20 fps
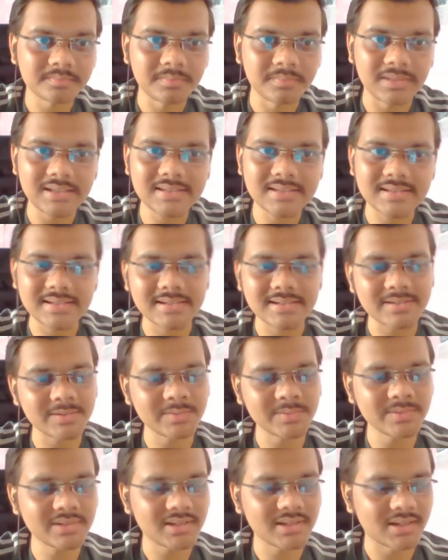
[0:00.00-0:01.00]
Please stay
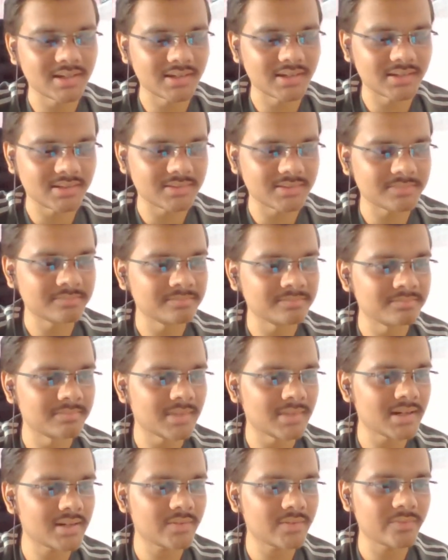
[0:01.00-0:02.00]
tuned.
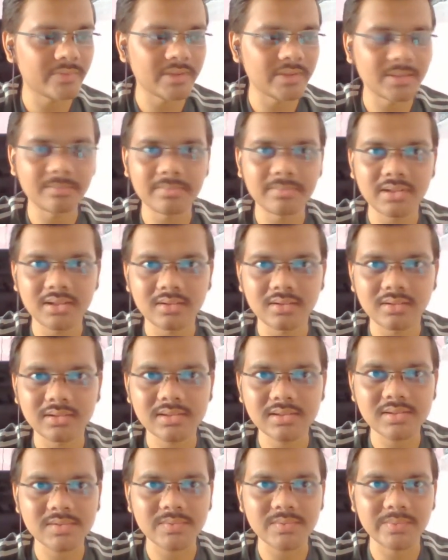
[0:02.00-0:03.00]
Mark will be on
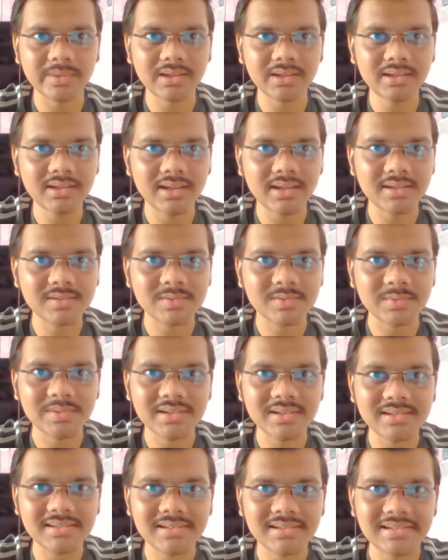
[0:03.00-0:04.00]
its way as soon
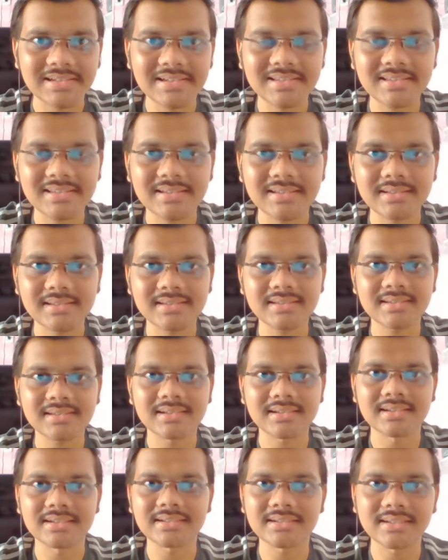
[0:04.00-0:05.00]
as he gets his
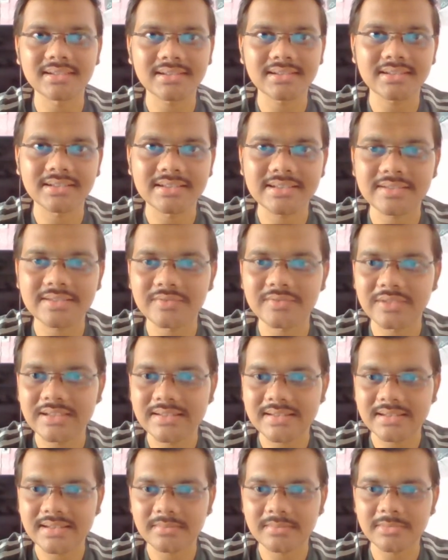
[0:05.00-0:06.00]
internet connectivity
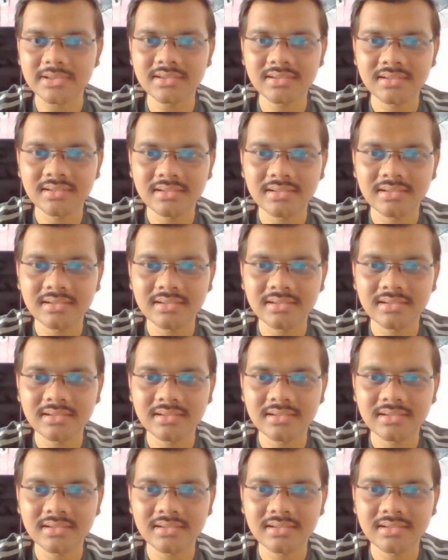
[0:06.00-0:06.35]
stable.